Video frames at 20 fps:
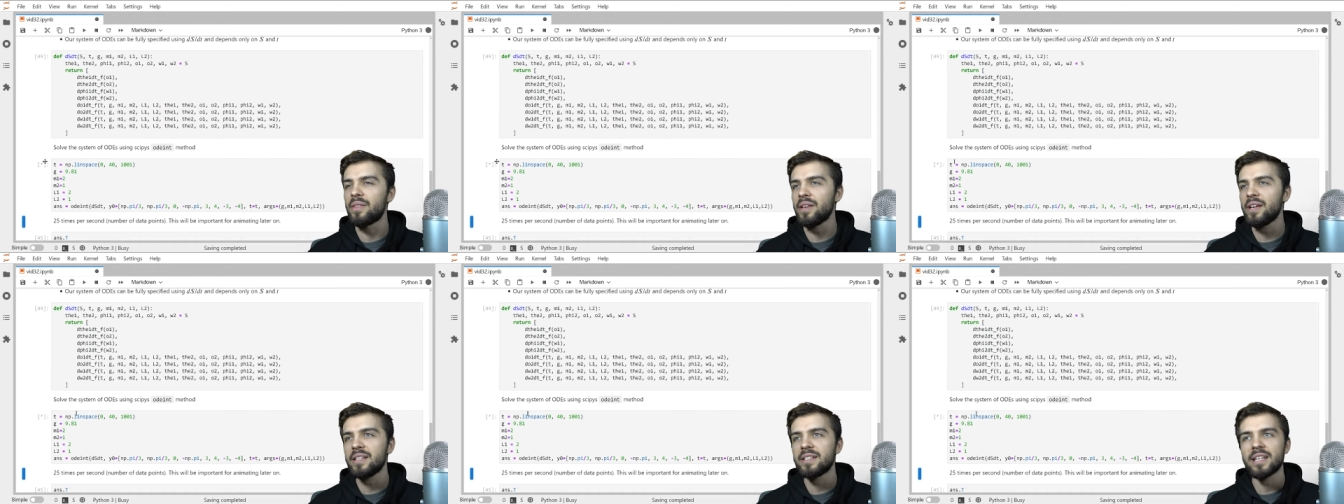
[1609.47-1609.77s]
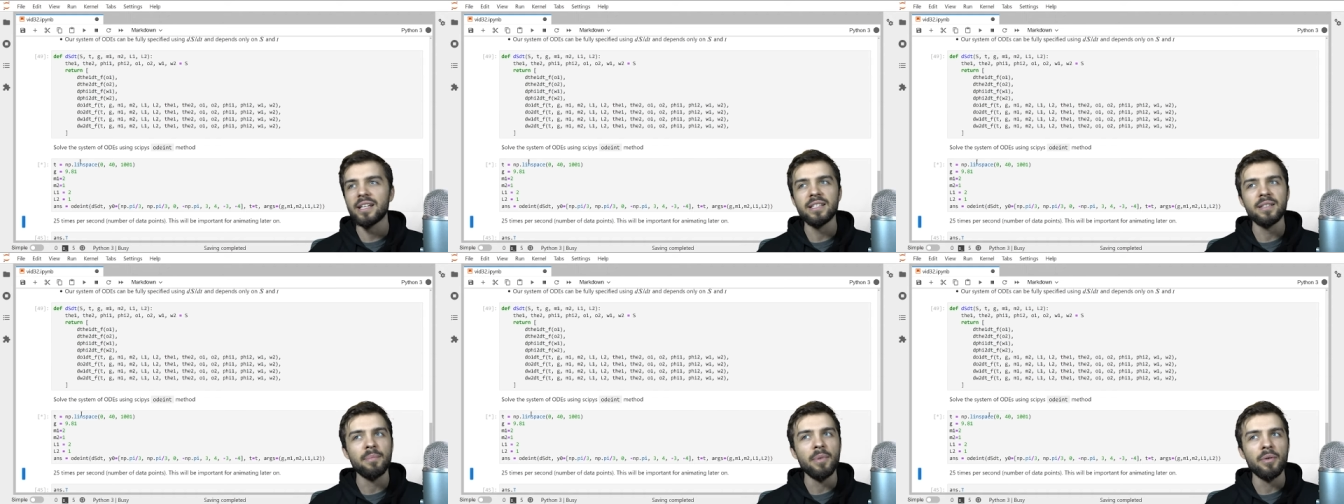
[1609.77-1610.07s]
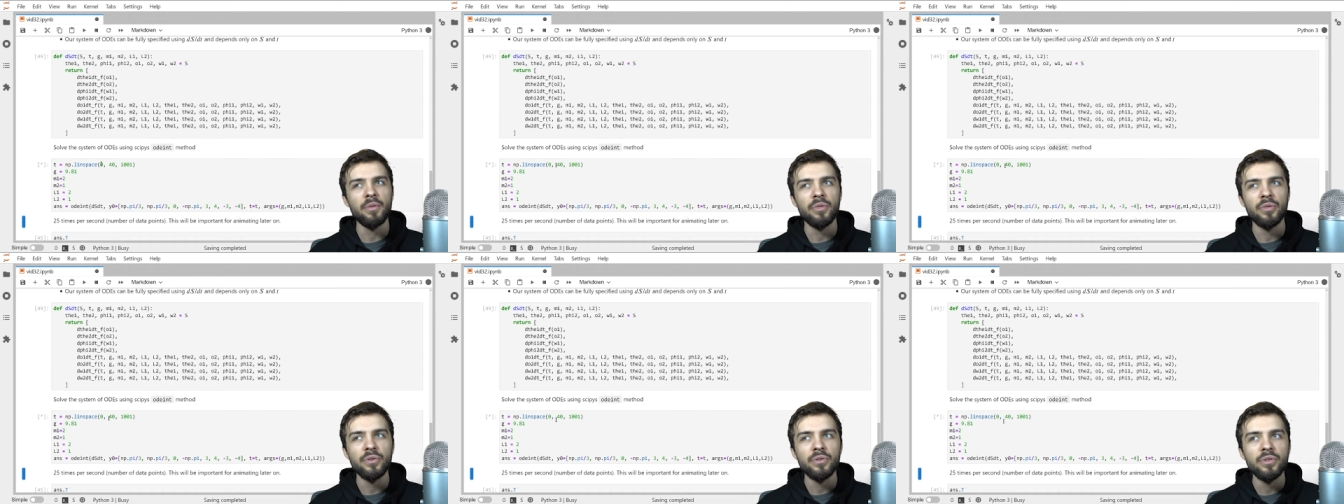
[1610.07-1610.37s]
I think it takes
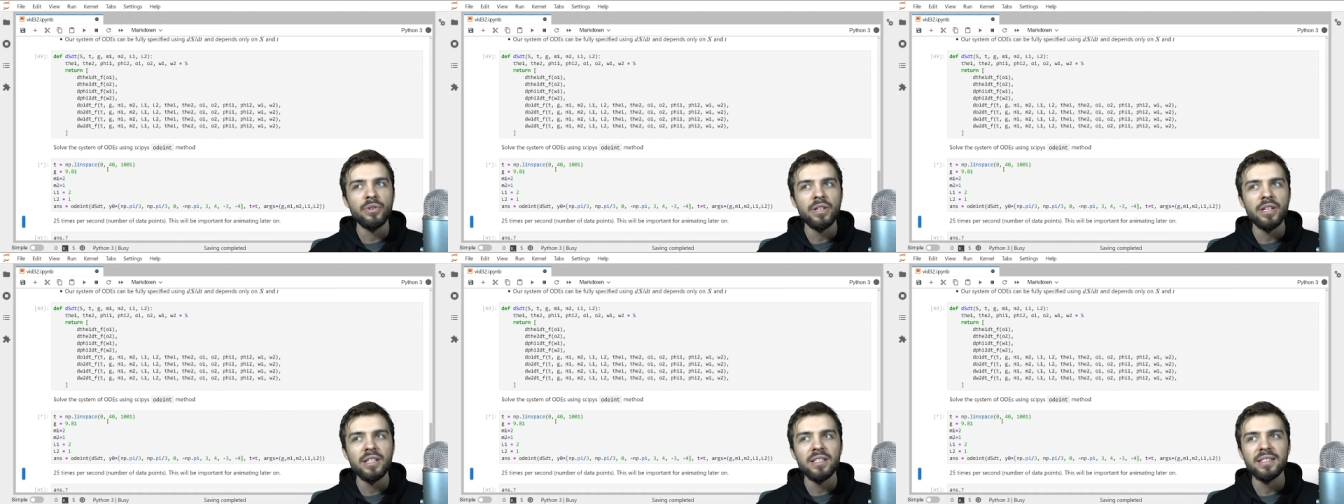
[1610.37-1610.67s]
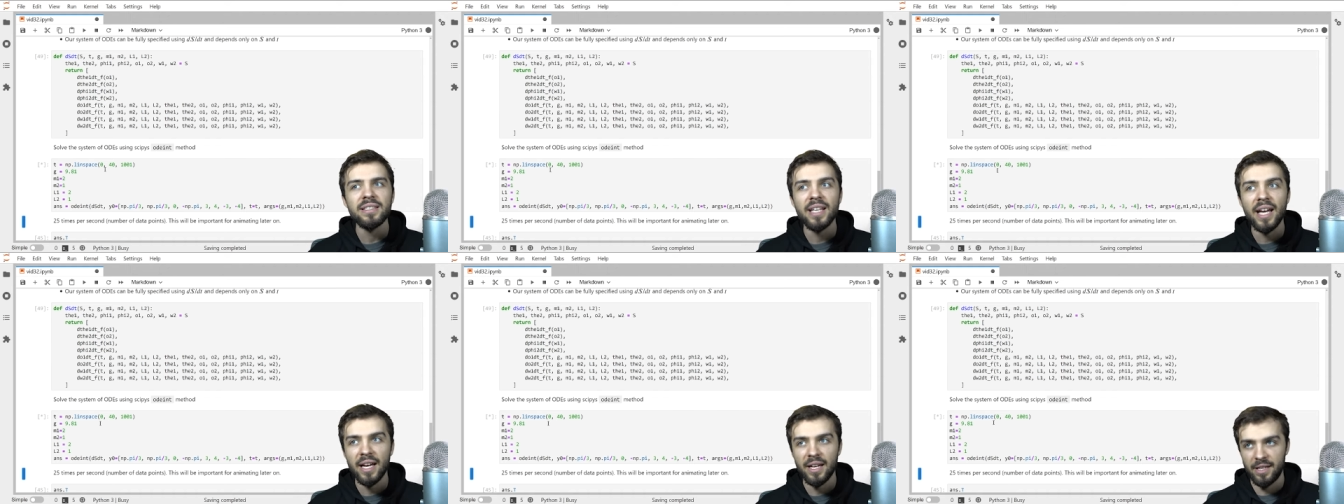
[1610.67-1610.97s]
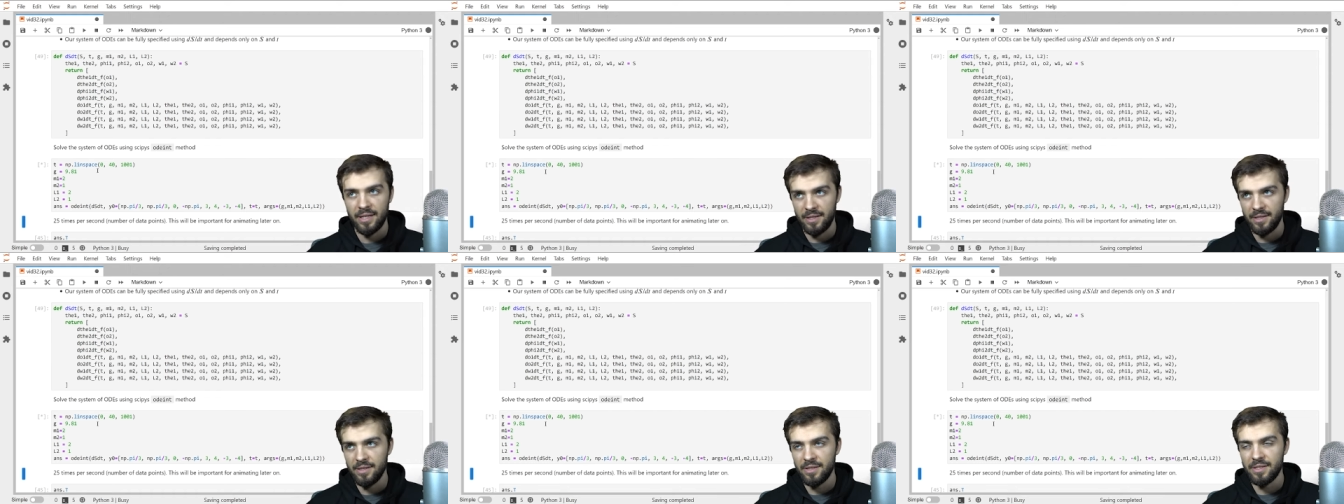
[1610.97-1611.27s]
about thirty
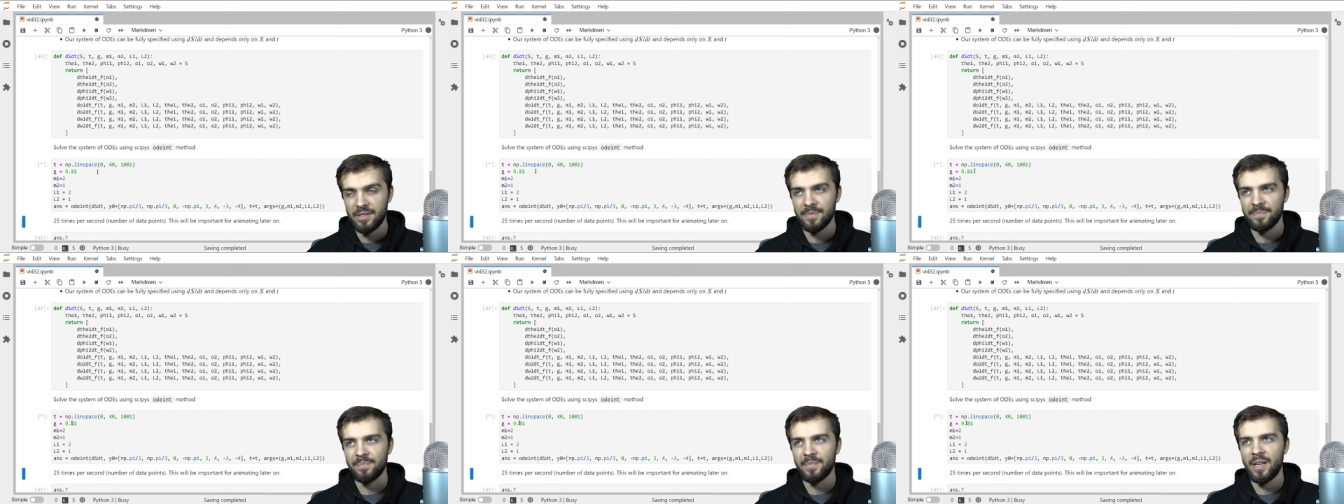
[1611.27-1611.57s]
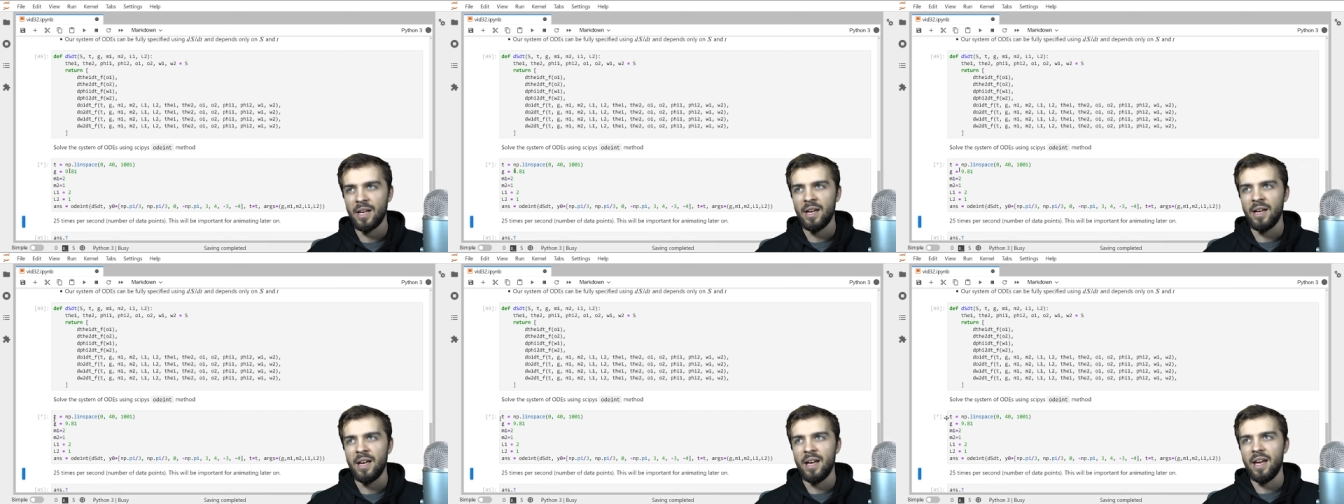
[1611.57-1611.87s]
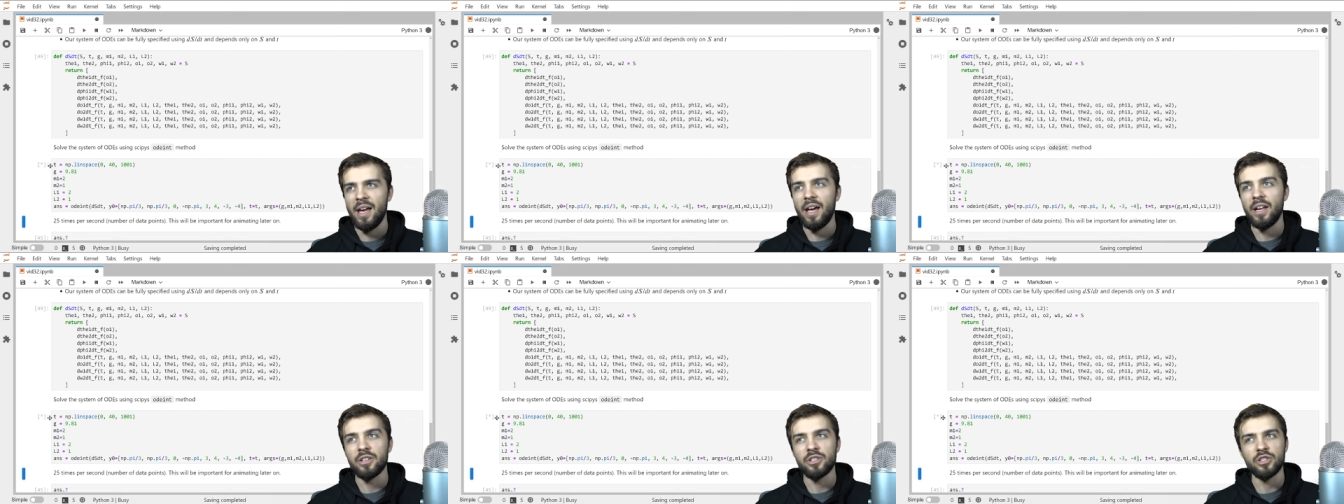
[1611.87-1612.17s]
seconds,
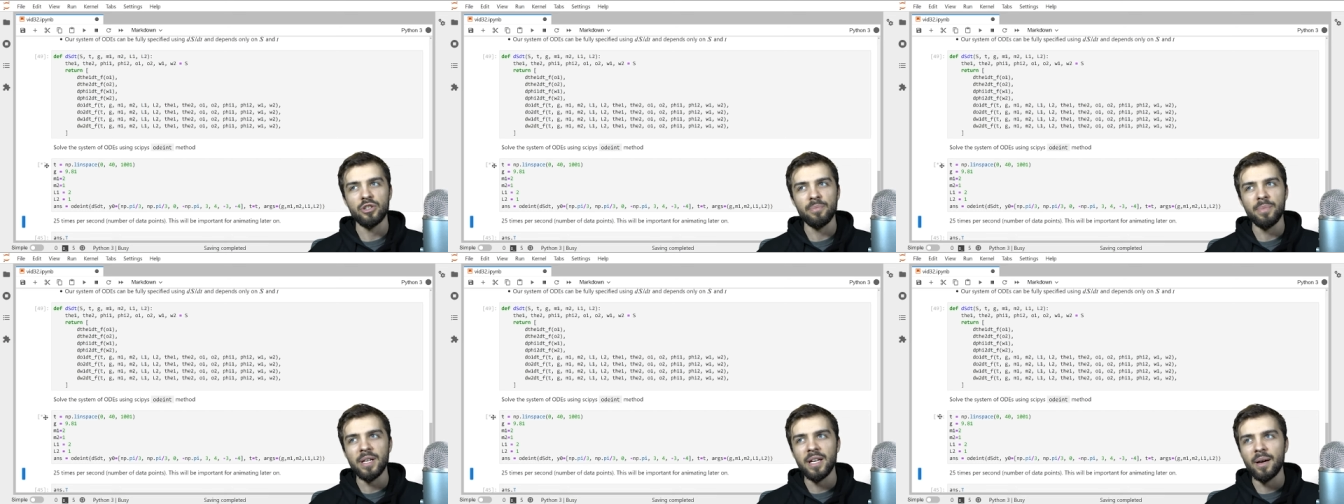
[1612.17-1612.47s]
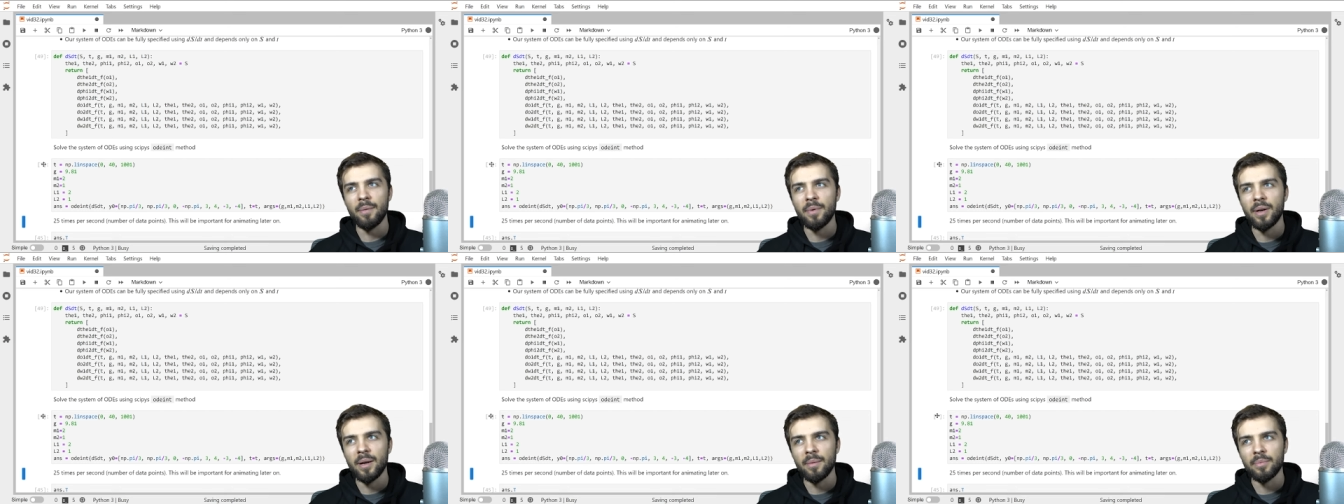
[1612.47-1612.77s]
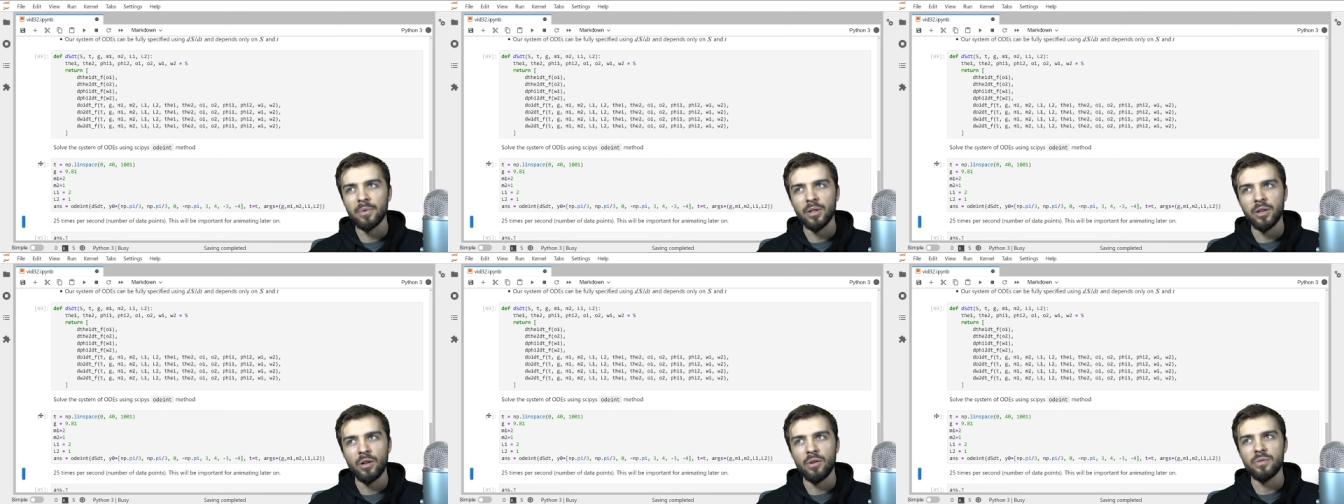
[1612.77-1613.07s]
and it should be coming
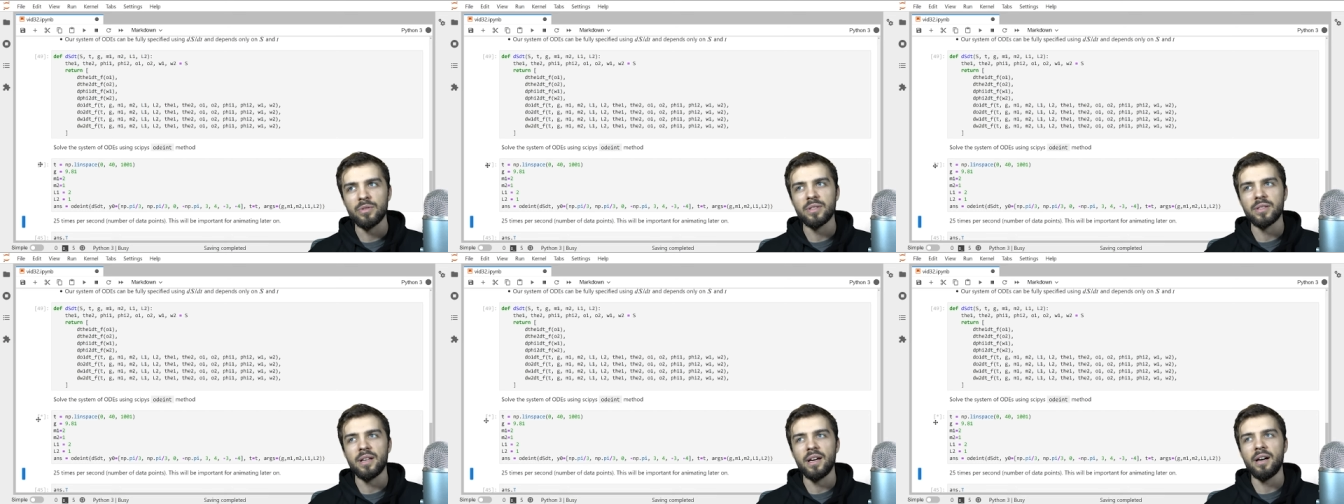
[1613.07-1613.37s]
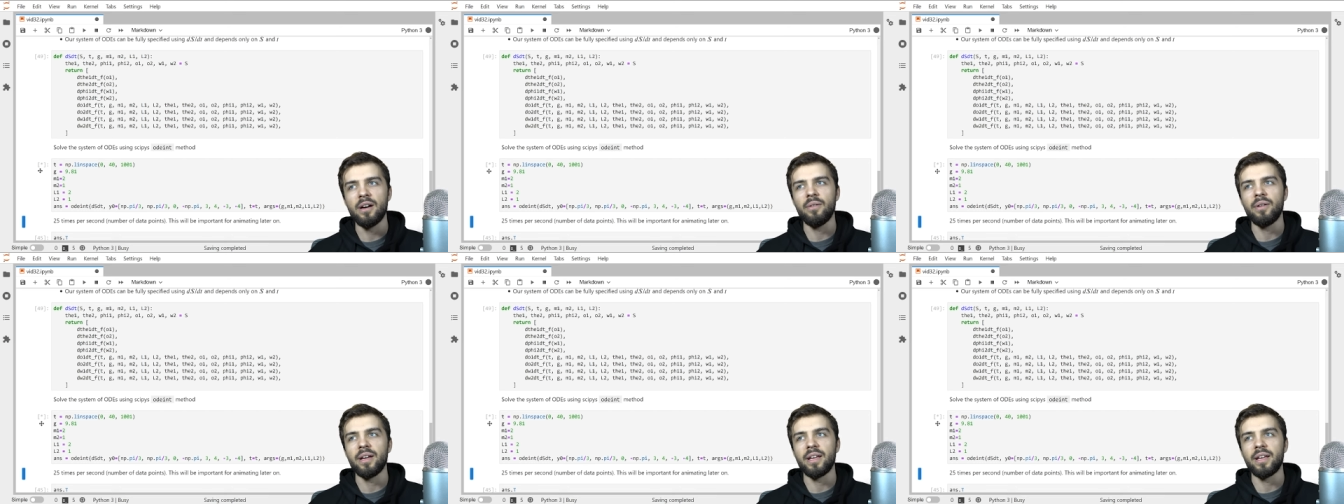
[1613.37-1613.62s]
up close now.